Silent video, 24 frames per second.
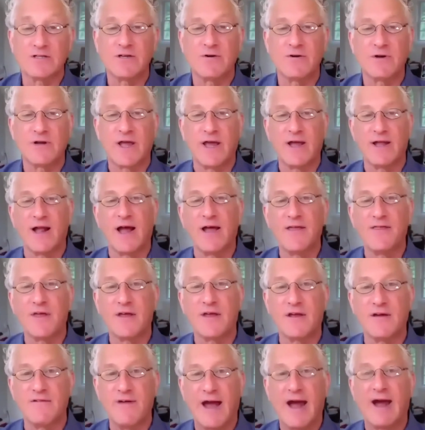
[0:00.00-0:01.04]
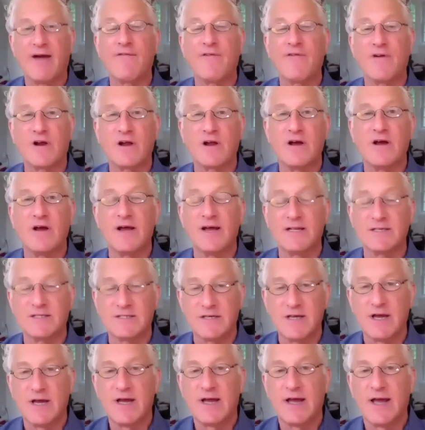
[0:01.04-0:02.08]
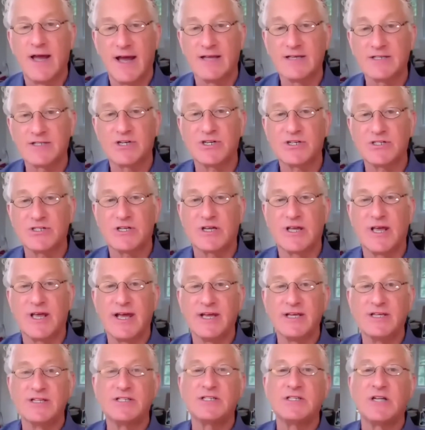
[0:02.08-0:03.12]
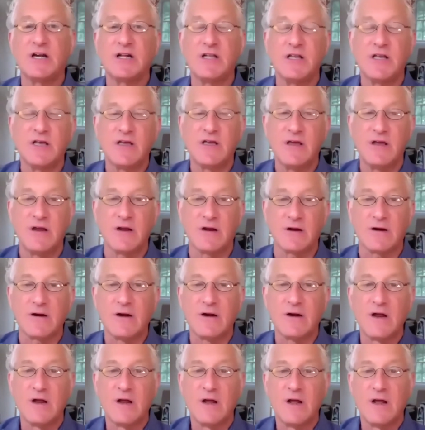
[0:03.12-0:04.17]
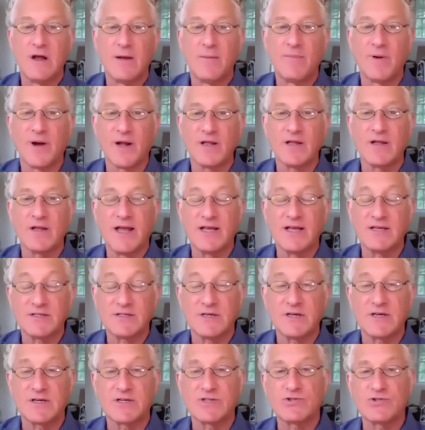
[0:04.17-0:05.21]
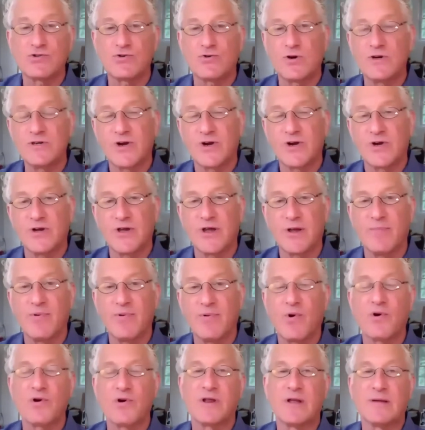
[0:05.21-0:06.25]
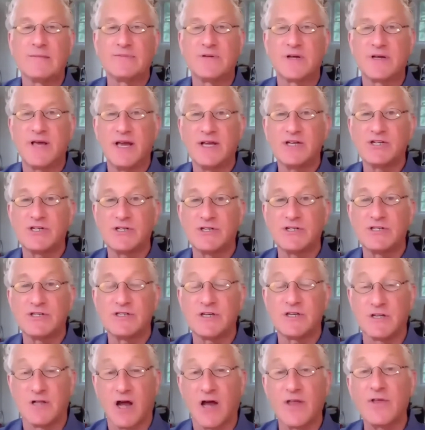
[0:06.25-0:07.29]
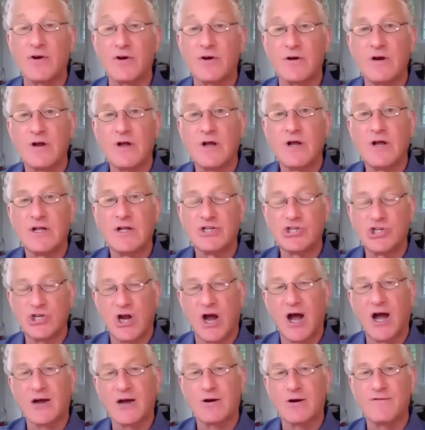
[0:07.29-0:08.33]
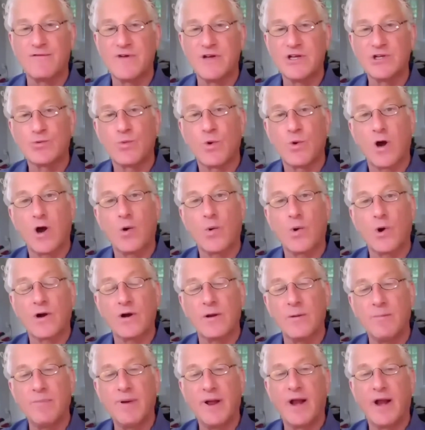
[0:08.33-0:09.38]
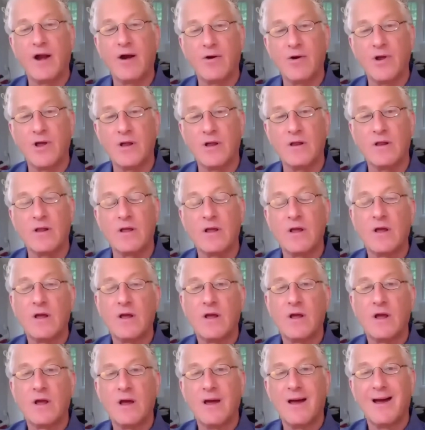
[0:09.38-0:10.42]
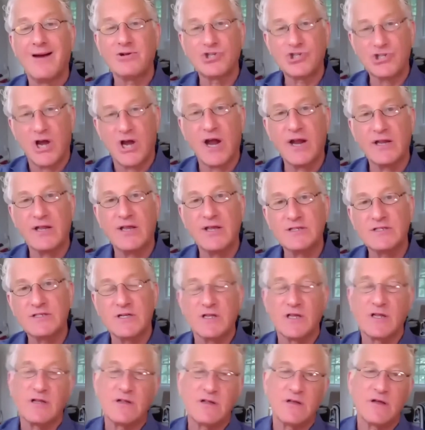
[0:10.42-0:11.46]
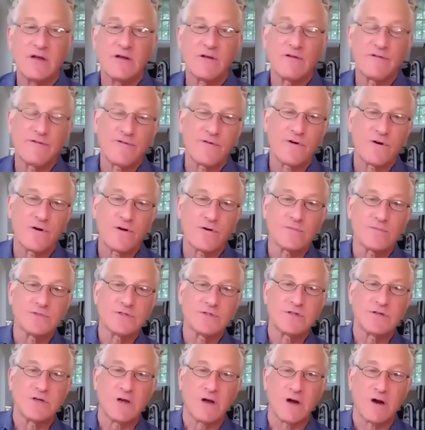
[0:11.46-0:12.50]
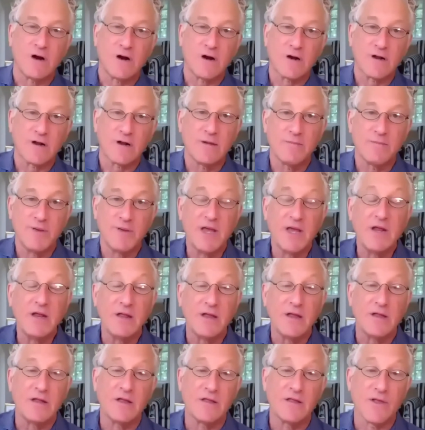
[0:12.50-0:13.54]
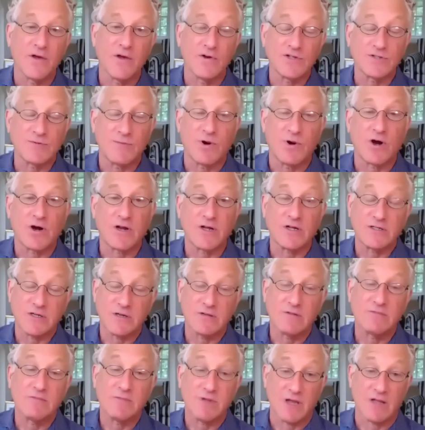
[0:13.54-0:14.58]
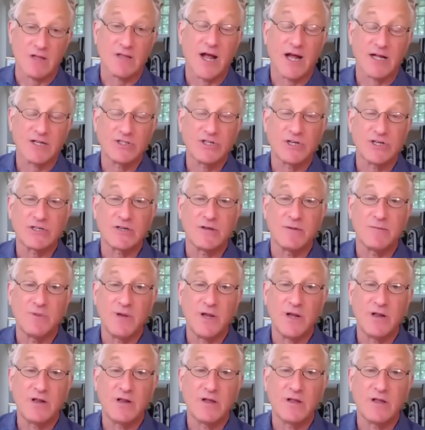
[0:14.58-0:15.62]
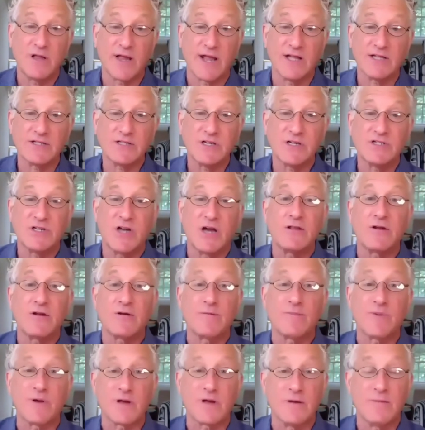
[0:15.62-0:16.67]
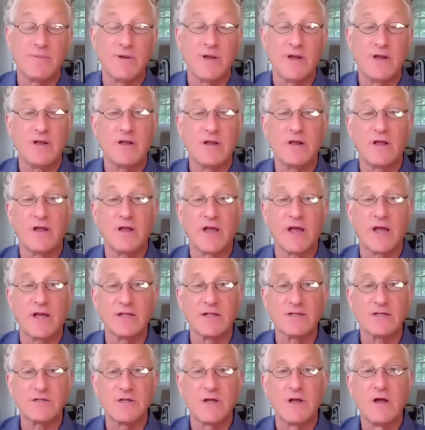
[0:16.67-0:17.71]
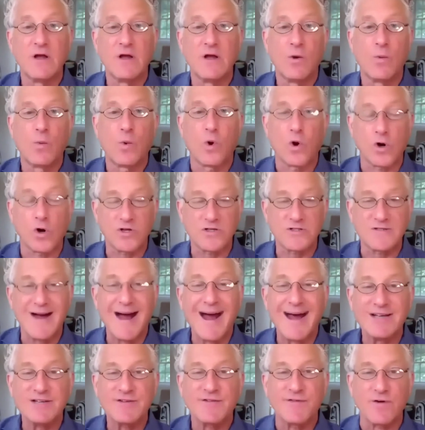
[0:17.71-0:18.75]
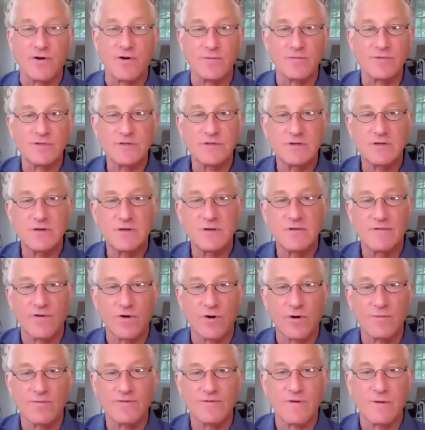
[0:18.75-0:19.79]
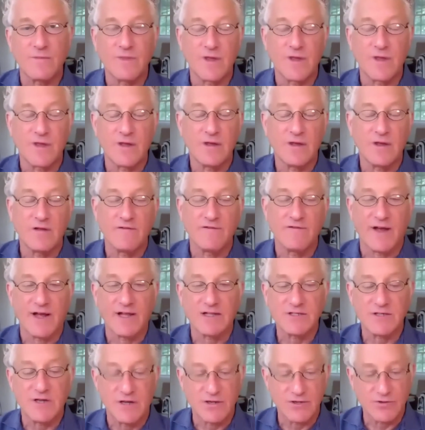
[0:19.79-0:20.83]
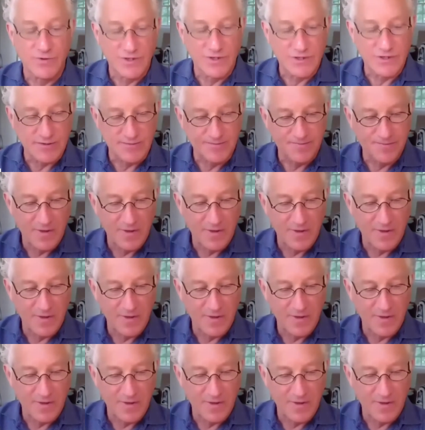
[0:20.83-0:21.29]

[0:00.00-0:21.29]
So again, I think of Africa as just a case study here, but it has extraordinarily important implications in other geographies where we're comparing how Chinese and Indian firms are competing in those markets, and not just competing against each other, but competing against world-class firms from the advanced countries.